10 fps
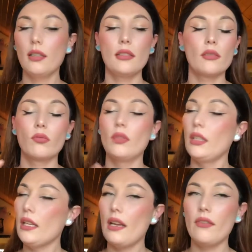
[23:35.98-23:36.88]
It's
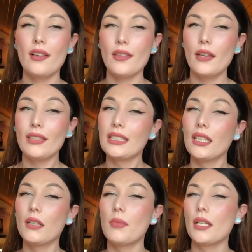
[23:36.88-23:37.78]
really heavy on that
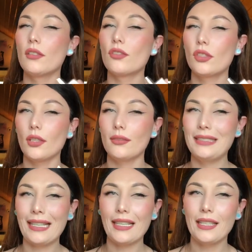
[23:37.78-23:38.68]
vanilla, but it's so
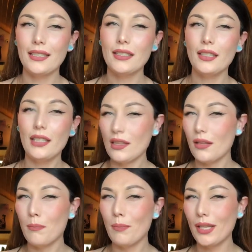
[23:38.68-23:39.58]
decadent in the
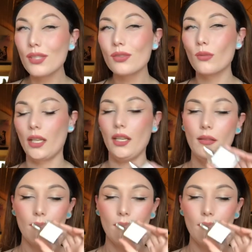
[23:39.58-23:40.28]
best way.